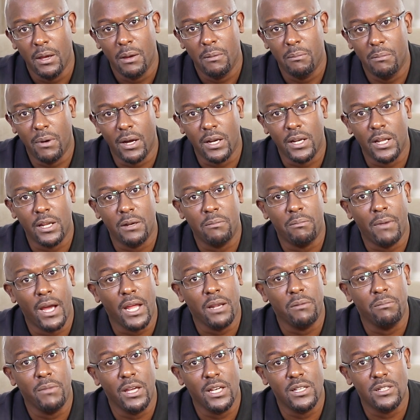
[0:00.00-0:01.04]
But it
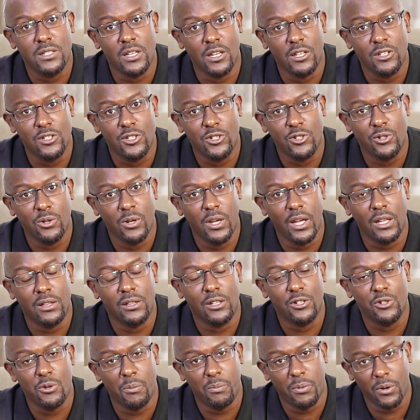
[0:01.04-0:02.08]
might make sense to get the
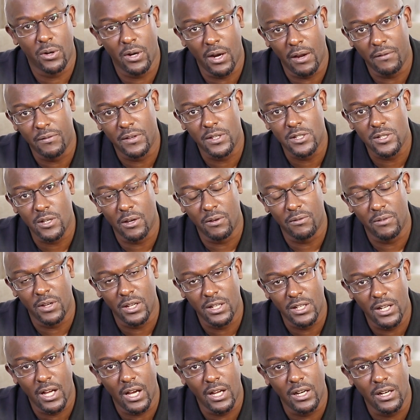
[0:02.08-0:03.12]
topographic survey
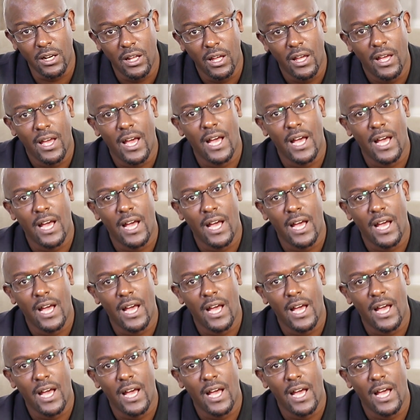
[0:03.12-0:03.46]
done